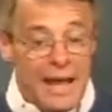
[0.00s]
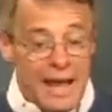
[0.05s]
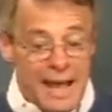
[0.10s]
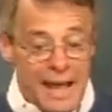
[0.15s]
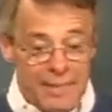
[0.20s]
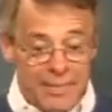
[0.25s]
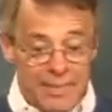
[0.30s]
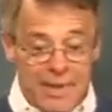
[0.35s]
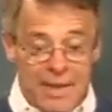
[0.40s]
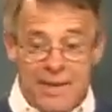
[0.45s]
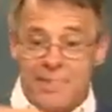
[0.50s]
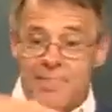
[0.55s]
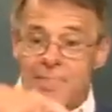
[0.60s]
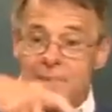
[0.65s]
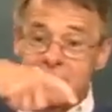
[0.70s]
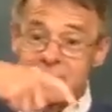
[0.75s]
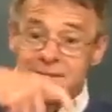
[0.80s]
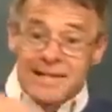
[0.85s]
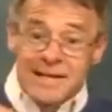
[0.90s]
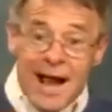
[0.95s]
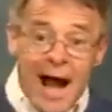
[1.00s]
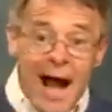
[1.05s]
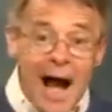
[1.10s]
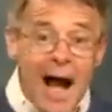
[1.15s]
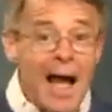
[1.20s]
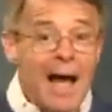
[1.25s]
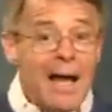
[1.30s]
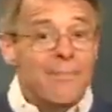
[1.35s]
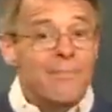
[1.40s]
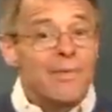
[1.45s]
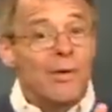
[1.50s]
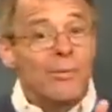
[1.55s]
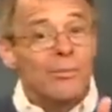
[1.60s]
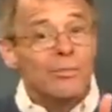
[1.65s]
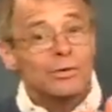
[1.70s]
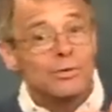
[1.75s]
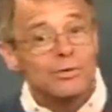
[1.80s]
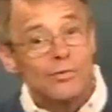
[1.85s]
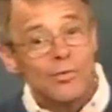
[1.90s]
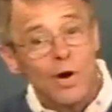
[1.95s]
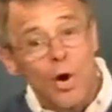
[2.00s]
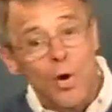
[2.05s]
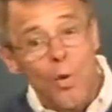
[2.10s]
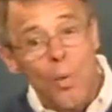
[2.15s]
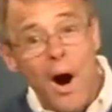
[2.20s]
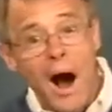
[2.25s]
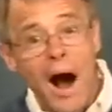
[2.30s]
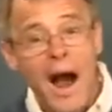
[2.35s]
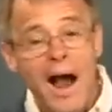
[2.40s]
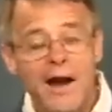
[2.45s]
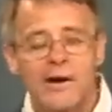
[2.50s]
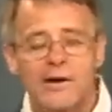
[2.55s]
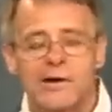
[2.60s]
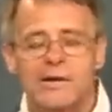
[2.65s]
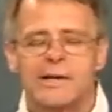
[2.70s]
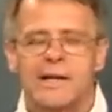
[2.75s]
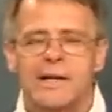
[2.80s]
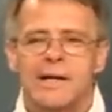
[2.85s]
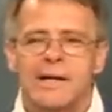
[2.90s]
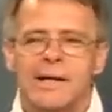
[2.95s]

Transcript: and then the time that was required,